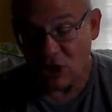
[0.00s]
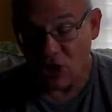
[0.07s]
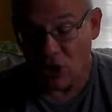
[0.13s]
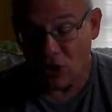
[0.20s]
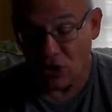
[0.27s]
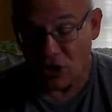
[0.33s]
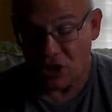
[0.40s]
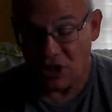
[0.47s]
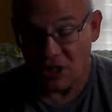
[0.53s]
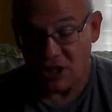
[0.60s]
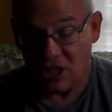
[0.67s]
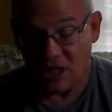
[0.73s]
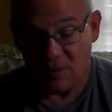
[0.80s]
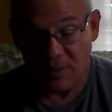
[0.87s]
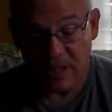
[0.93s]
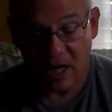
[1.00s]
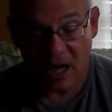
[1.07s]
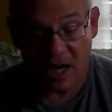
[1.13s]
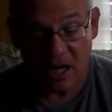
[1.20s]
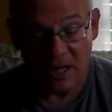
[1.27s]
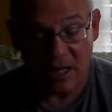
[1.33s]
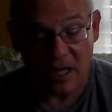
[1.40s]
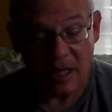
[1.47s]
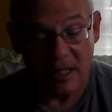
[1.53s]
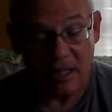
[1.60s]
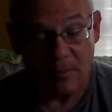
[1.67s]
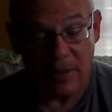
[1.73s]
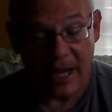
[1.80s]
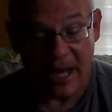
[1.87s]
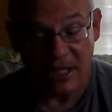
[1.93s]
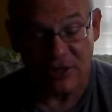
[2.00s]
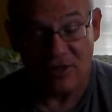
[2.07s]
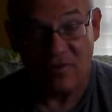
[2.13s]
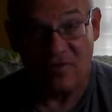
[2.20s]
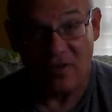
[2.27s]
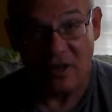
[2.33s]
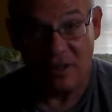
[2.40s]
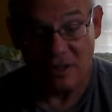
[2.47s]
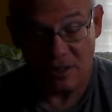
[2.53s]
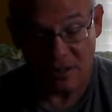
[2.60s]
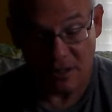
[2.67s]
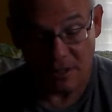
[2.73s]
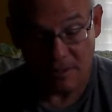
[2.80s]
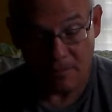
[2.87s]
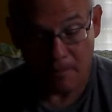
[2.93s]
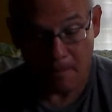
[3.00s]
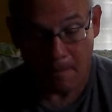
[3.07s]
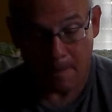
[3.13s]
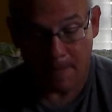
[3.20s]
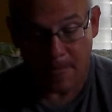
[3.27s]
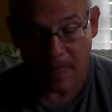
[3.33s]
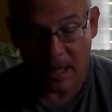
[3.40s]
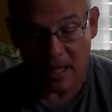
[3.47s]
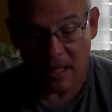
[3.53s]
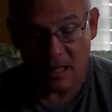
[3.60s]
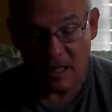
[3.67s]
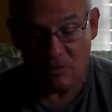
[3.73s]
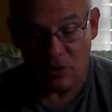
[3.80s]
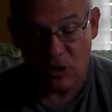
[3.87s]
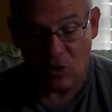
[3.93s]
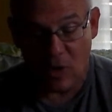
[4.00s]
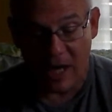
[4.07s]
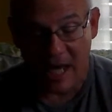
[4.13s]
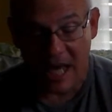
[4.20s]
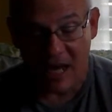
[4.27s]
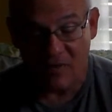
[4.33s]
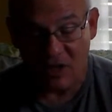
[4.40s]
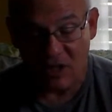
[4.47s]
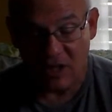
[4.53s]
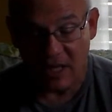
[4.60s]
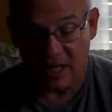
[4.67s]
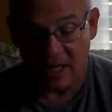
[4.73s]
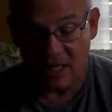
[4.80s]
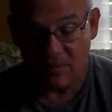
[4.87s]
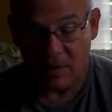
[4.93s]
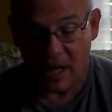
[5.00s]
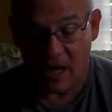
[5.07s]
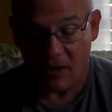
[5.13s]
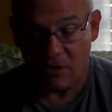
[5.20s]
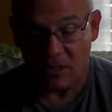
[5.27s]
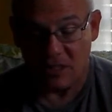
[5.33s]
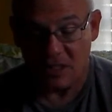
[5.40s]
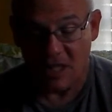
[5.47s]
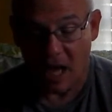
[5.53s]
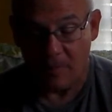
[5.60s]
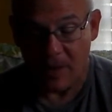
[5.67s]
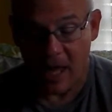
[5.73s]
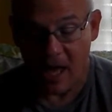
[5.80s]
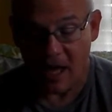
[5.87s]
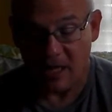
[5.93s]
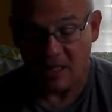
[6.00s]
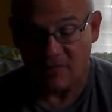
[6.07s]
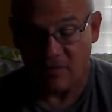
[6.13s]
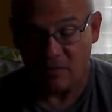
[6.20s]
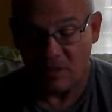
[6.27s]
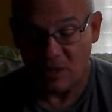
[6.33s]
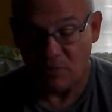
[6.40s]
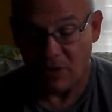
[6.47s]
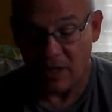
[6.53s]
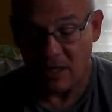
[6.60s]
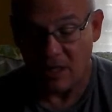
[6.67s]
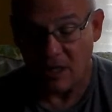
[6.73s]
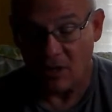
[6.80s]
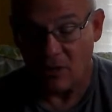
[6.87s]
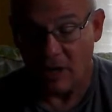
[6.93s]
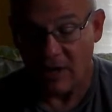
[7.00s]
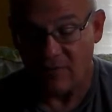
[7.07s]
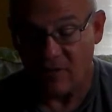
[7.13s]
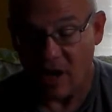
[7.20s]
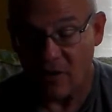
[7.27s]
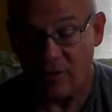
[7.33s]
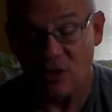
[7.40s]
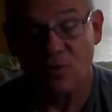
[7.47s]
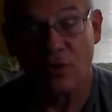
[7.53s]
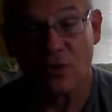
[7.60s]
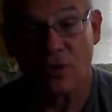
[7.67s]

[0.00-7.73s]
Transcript: lurks just beyond the pasture fence. It will do everything in its power to stop Alex from spreading the great Father's